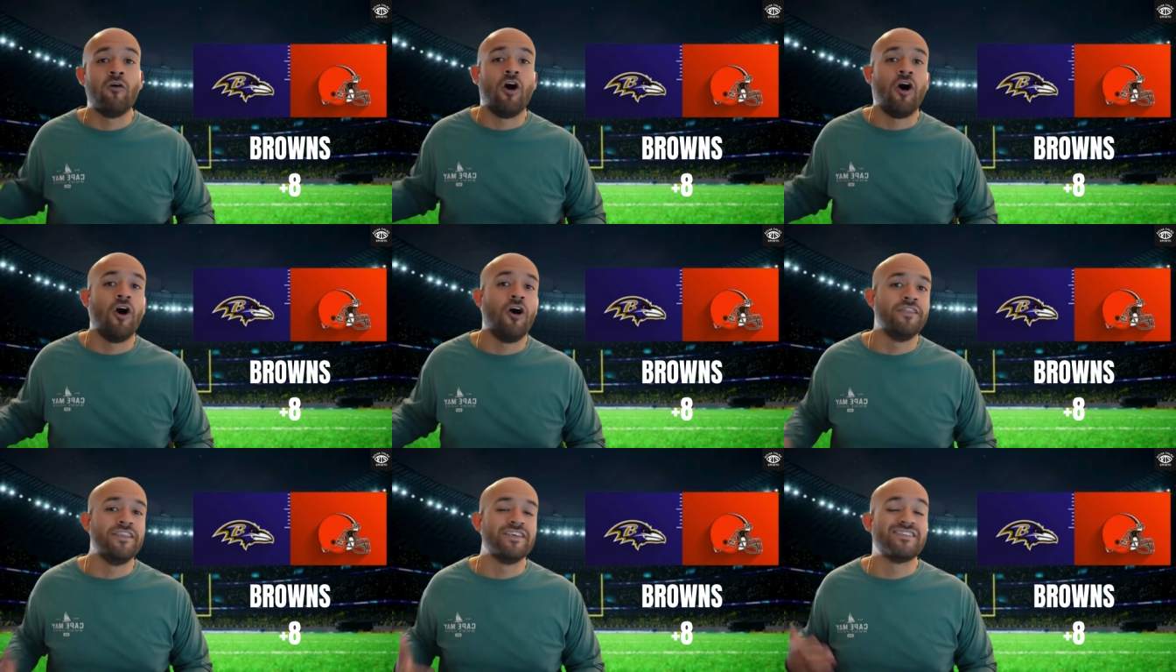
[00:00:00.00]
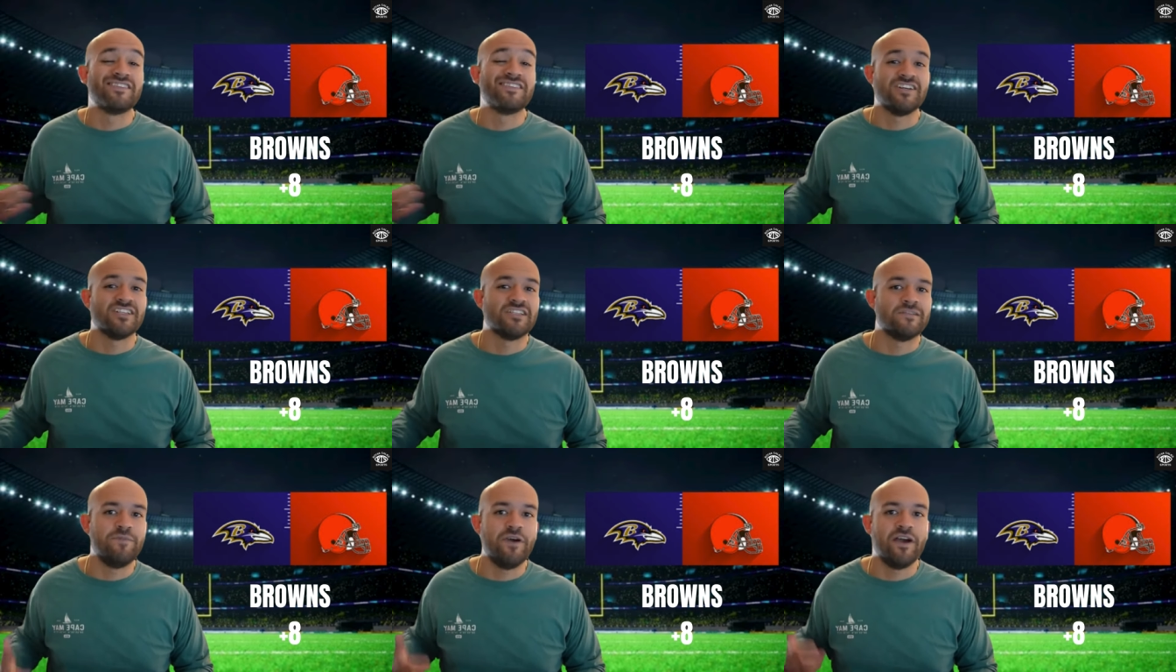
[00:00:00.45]
on this
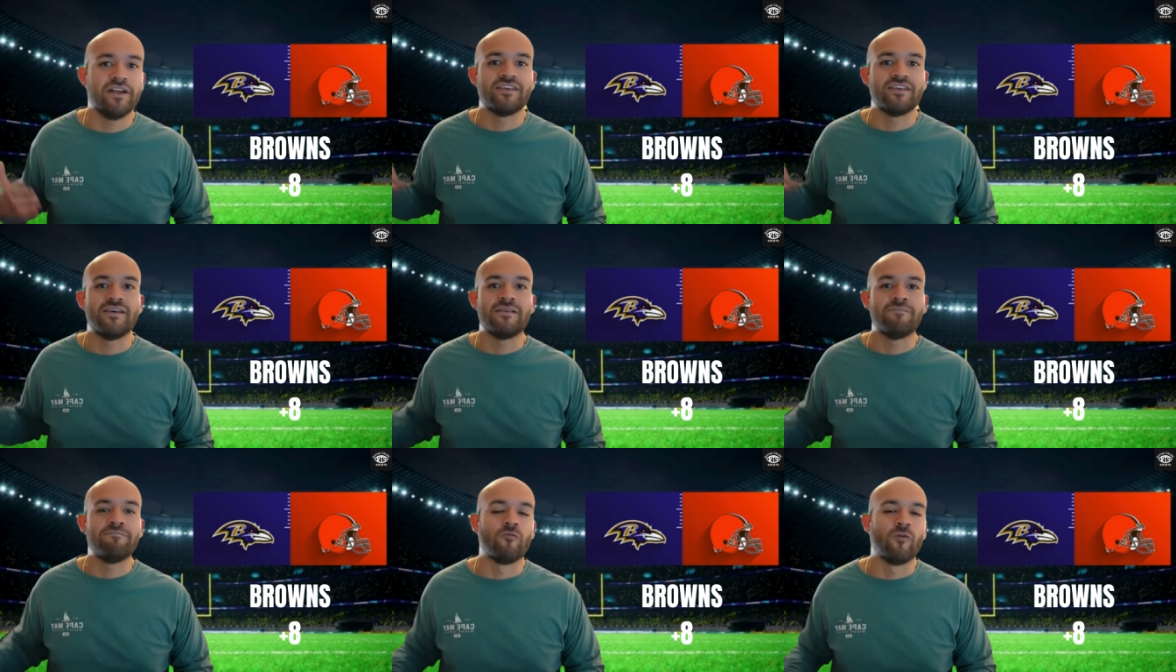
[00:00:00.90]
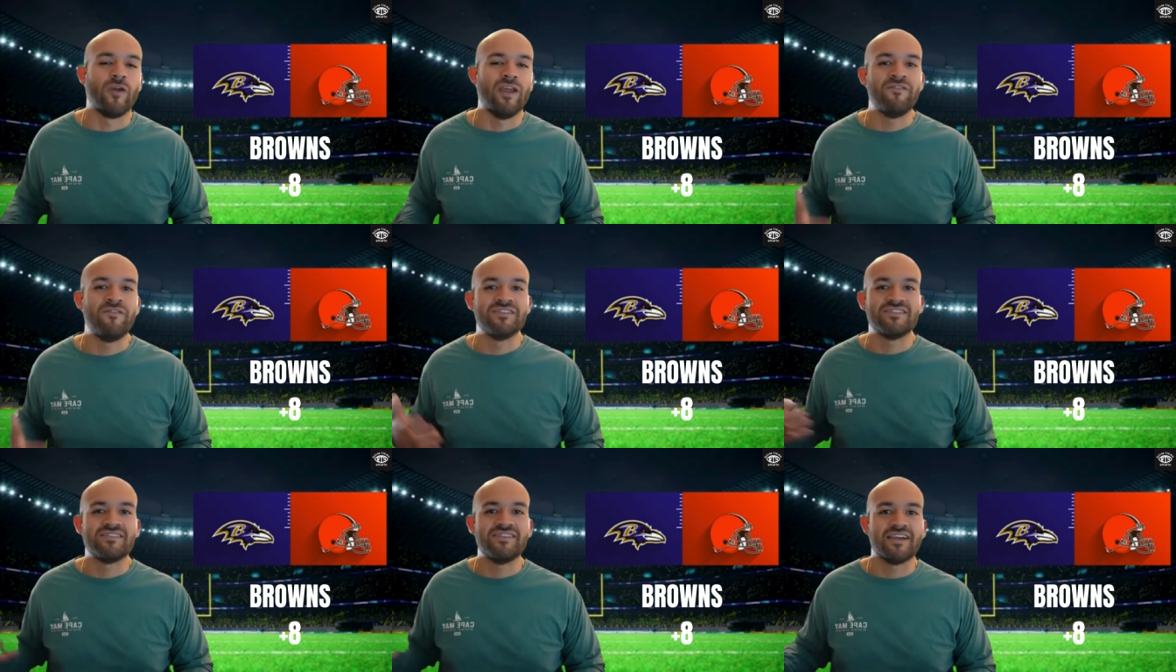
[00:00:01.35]
suspect
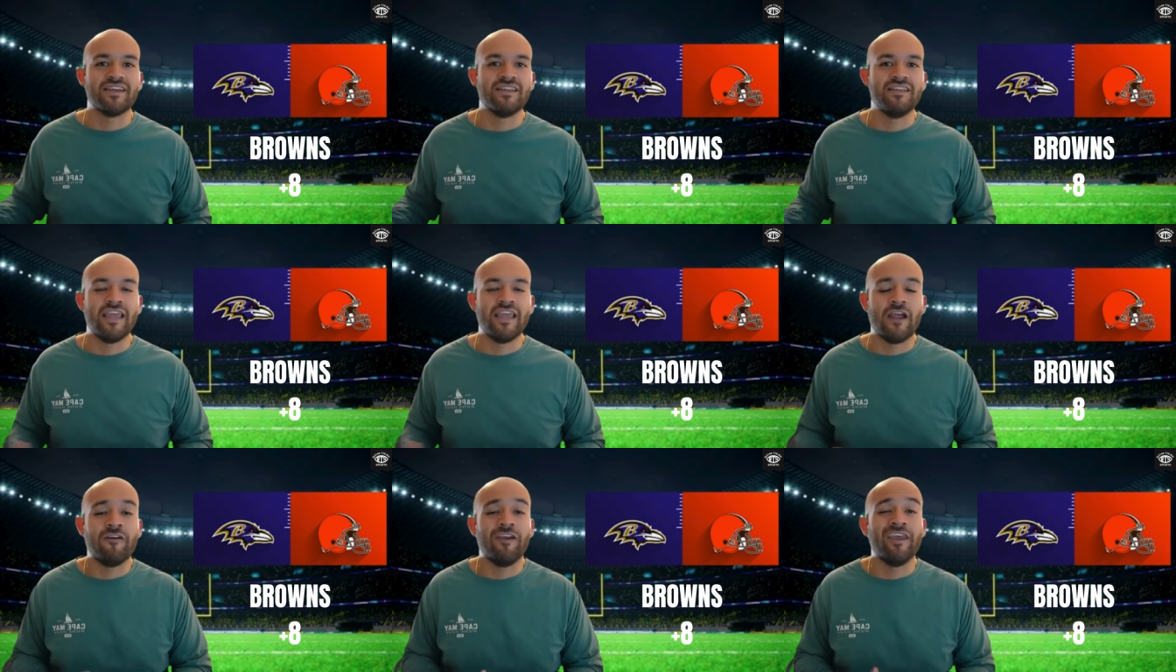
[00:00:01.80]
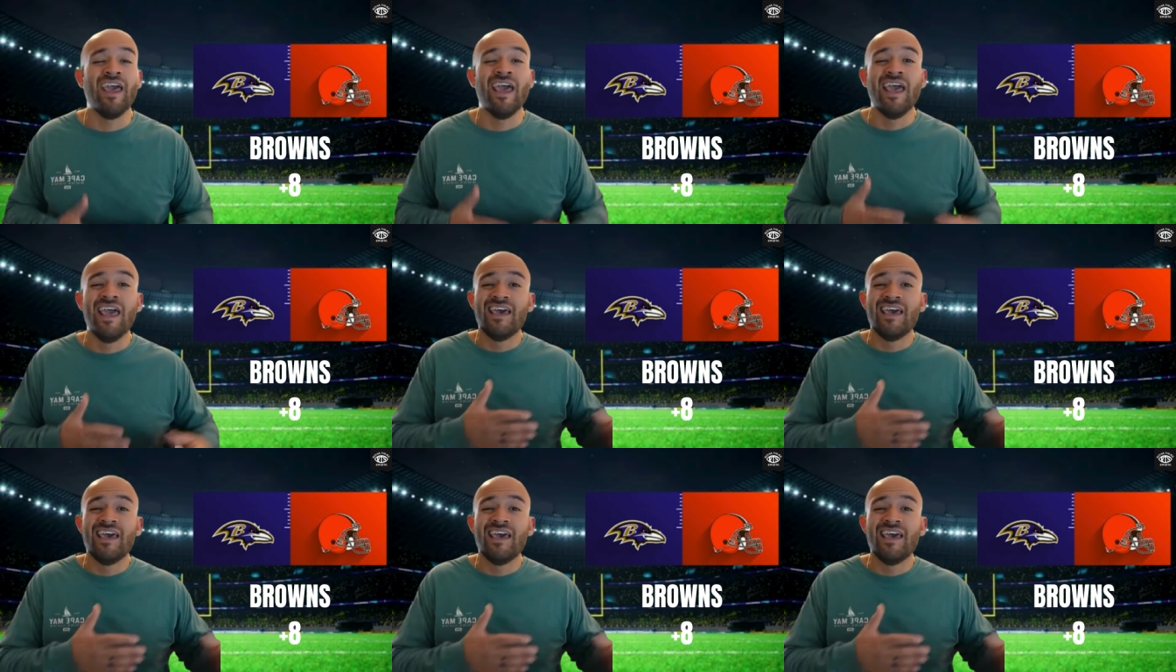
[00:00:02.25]
Ravens secondary,